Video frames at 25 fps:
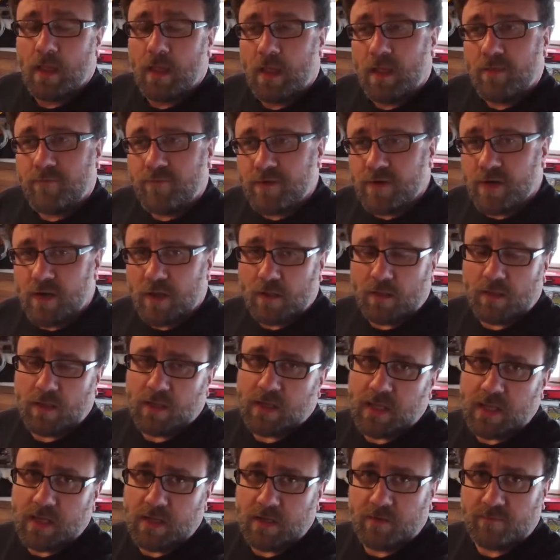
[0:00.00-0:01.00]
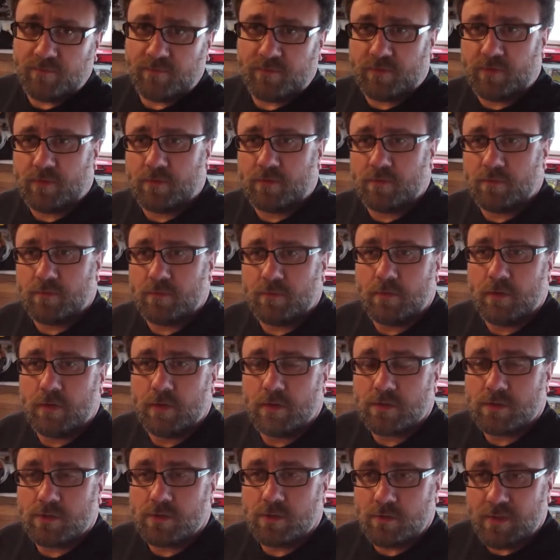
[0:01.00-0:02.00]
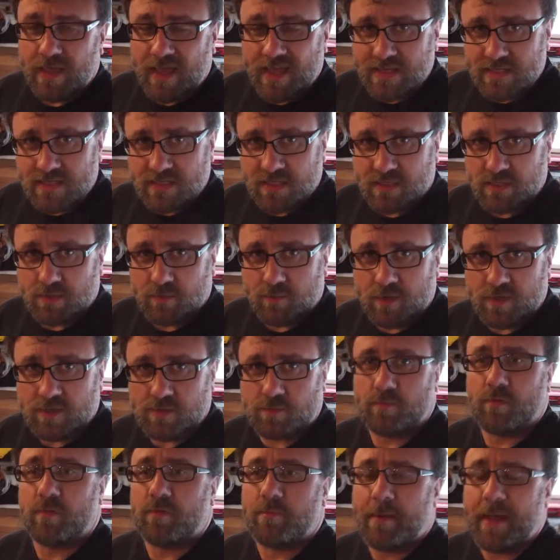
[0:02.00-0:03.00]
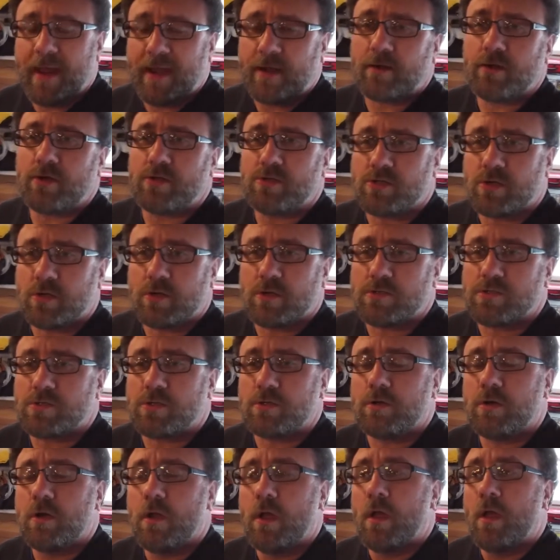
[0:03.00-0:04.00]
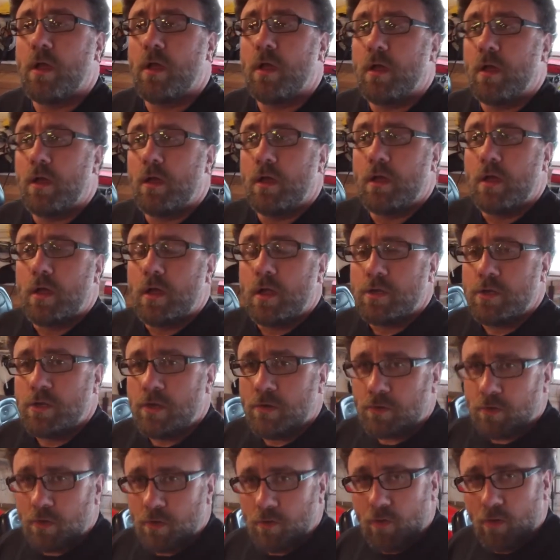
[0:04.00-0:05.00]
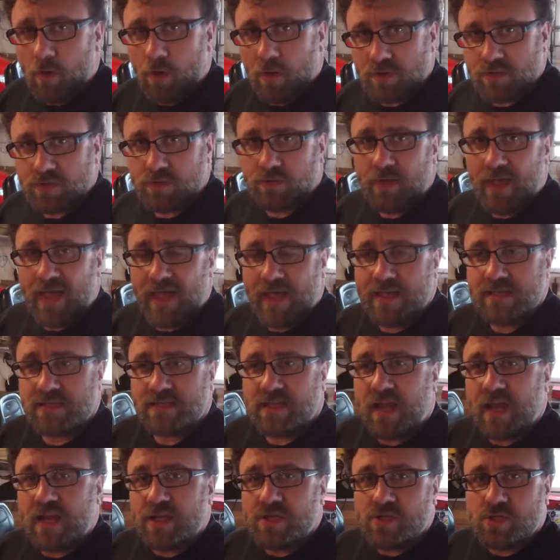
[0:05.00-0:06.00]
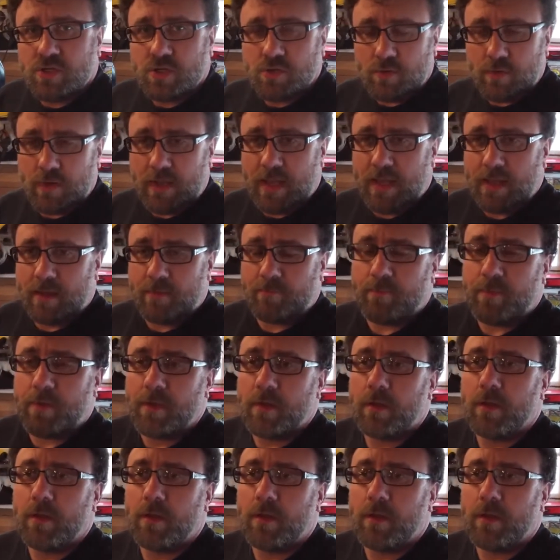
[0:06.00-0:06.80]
If you're not lucky enough to do that situation with a battery charger, NOCO also has a 2 amp